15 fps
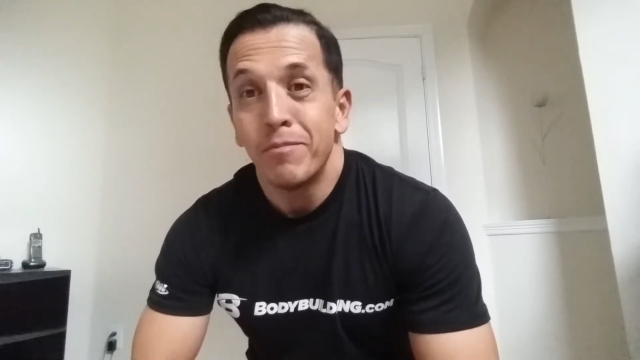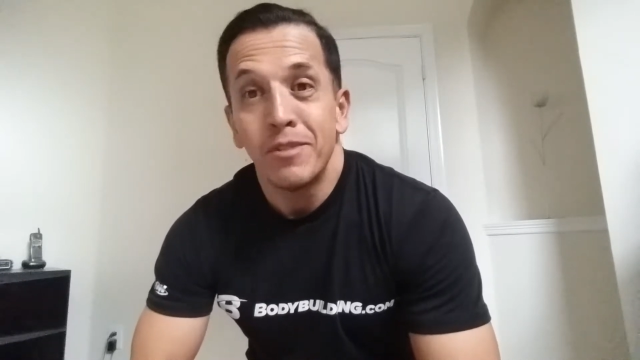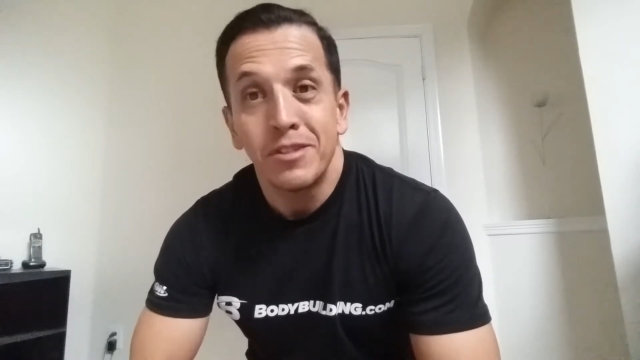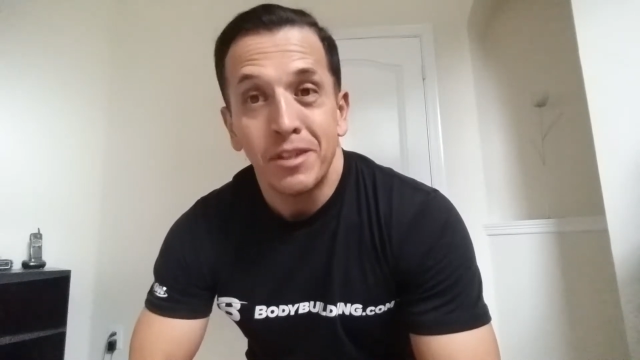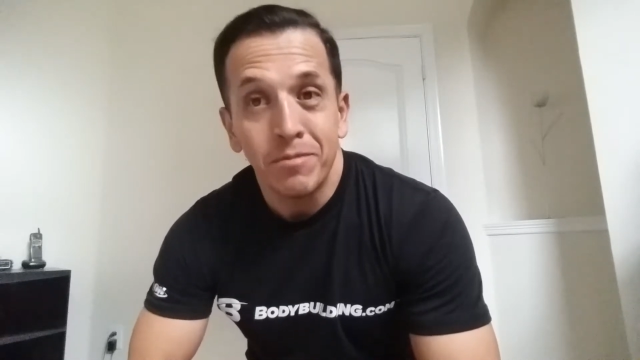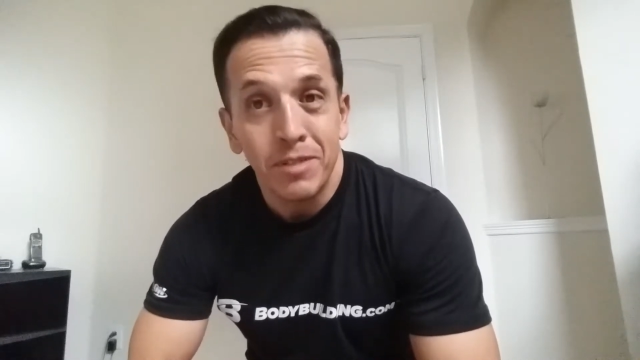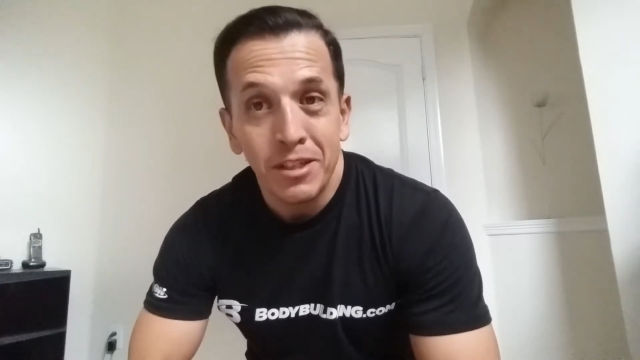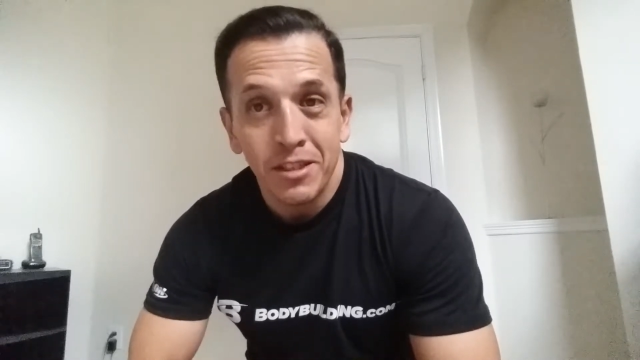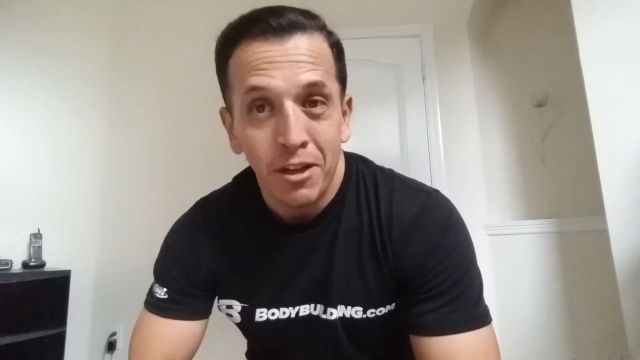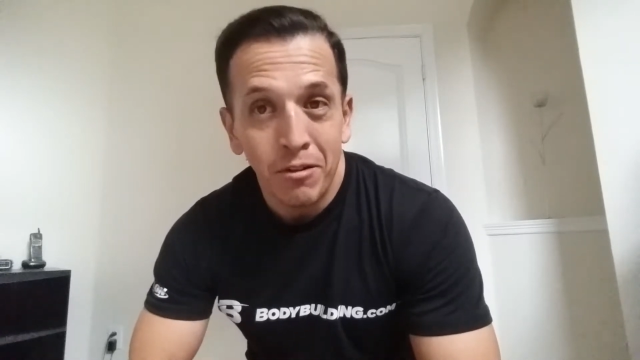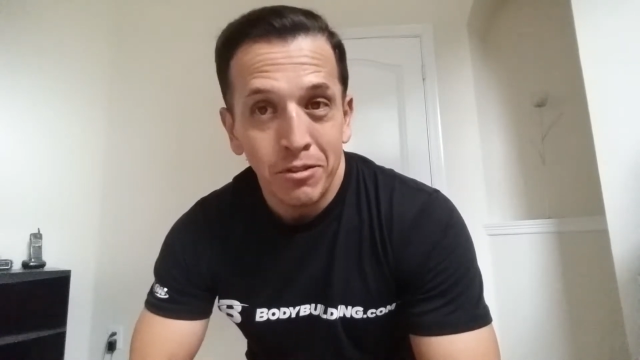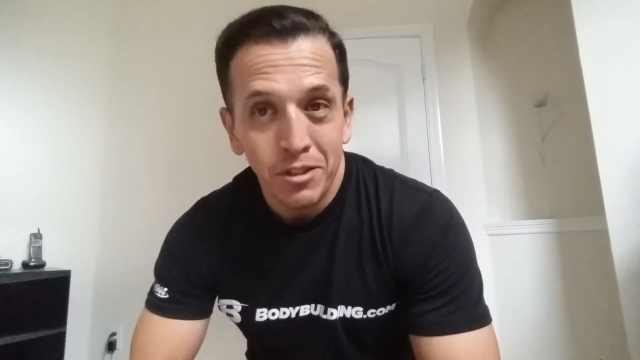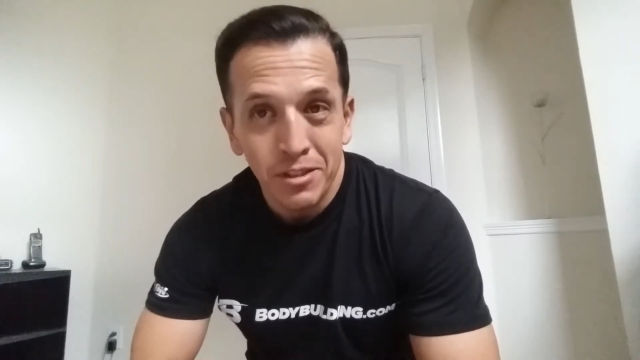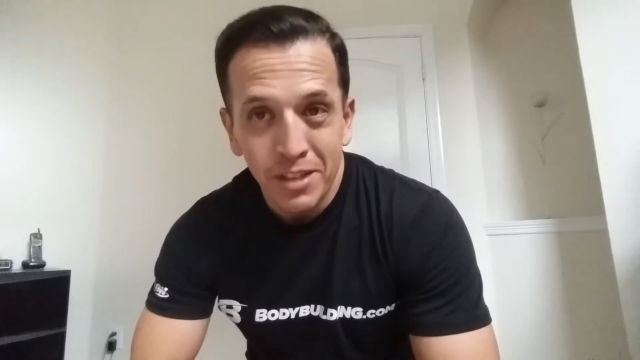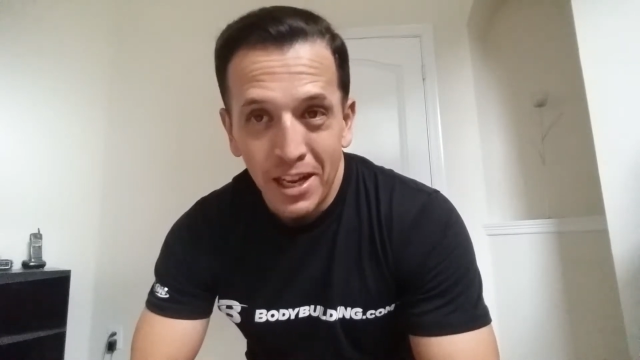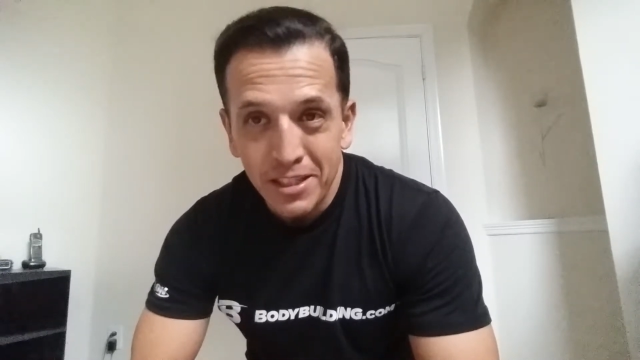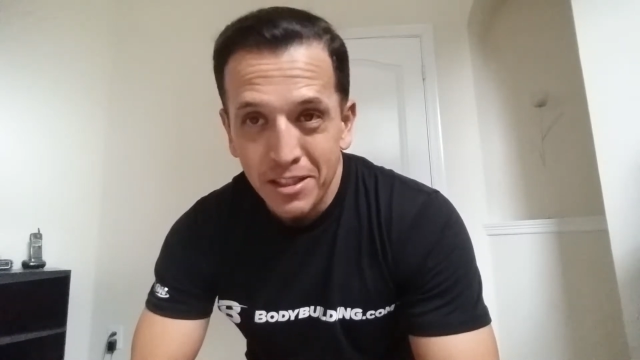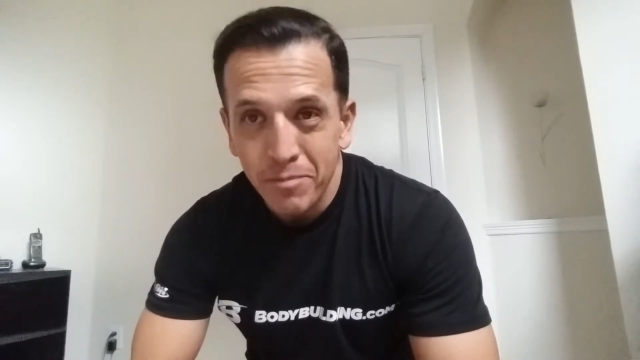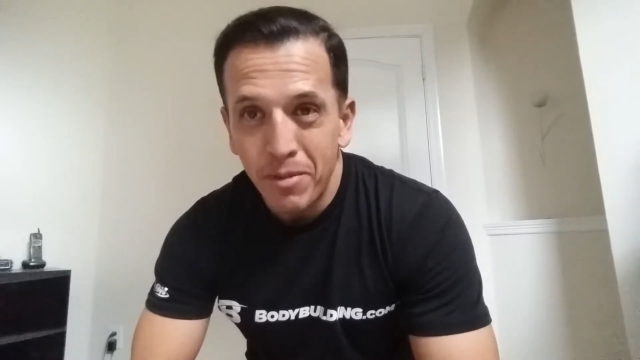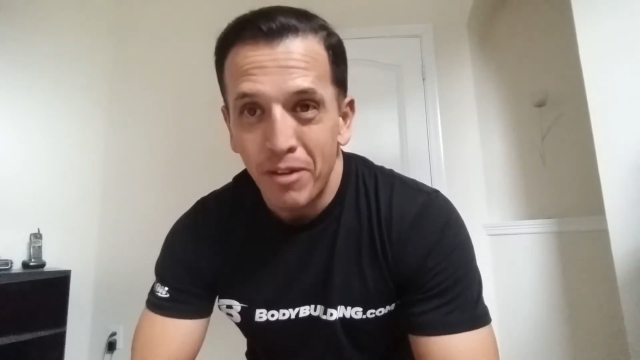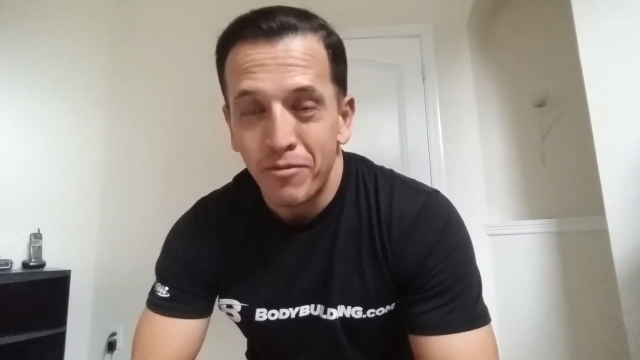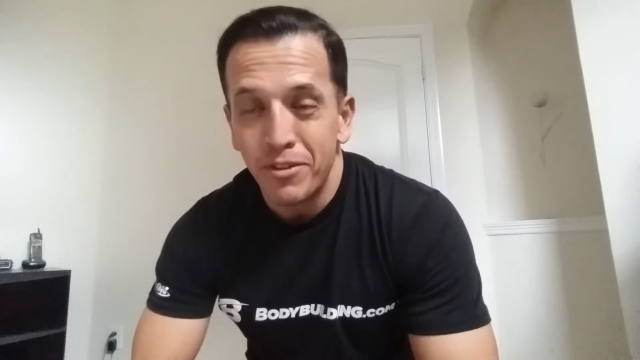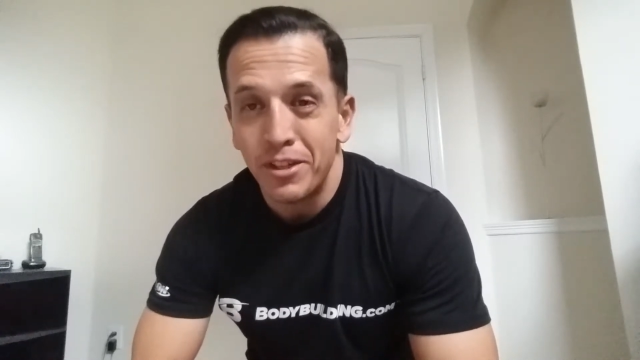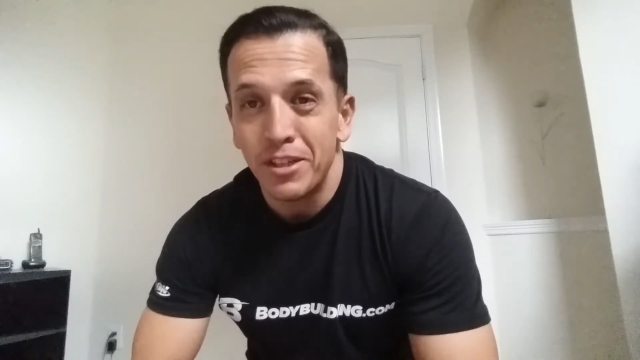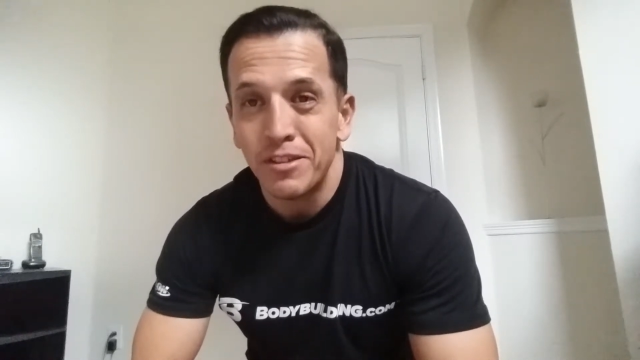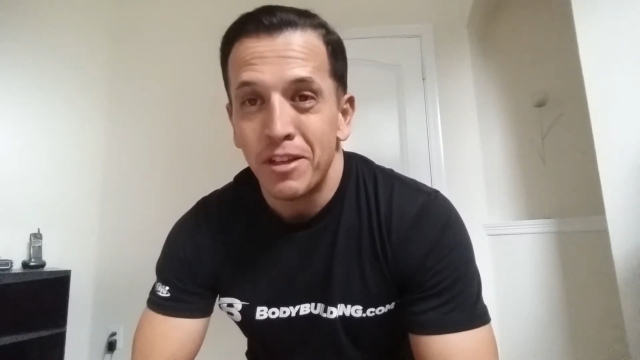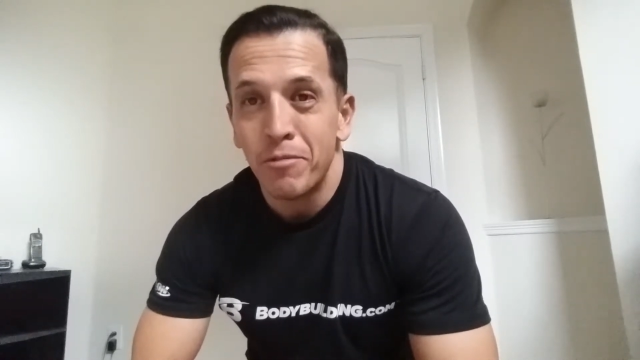sometimes they don't just ask about fitness.